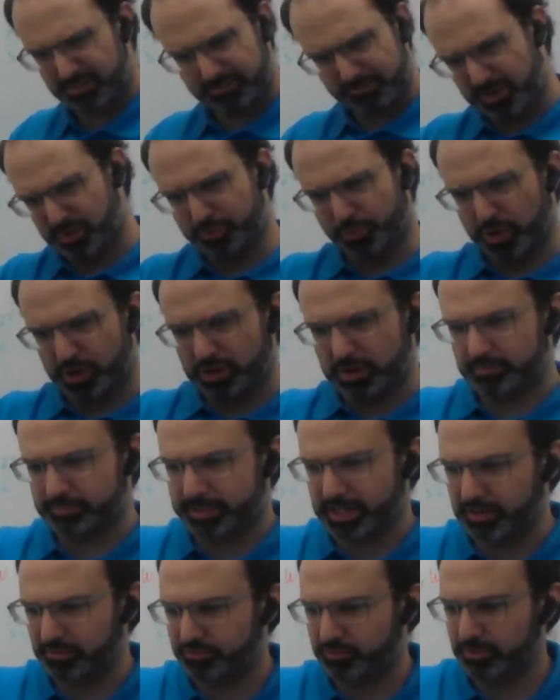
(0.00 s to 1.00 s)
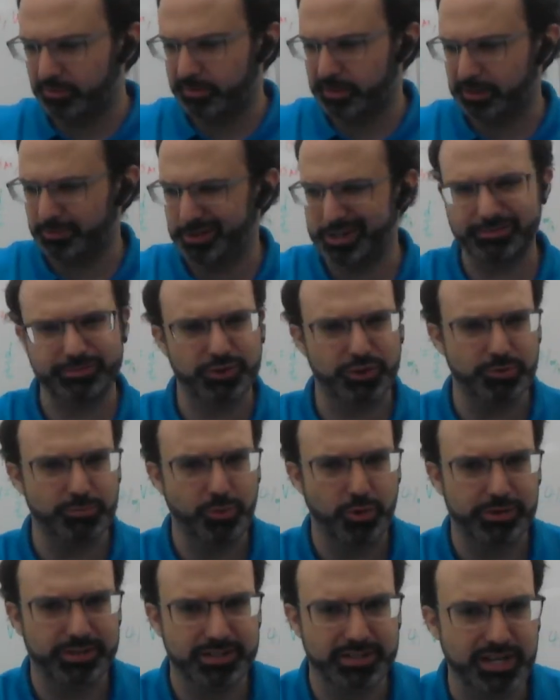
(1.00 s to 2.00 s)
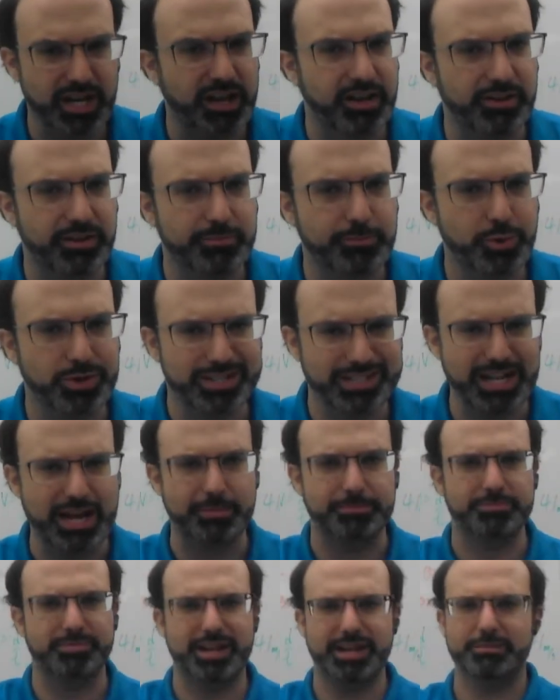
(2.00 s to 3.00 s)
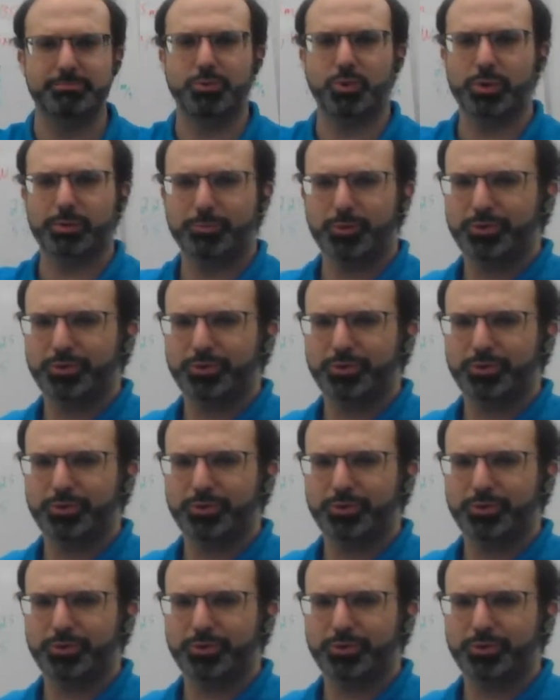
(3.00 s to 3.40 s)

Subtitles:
a much more complicated formula. We're going to have to do more steps, right? More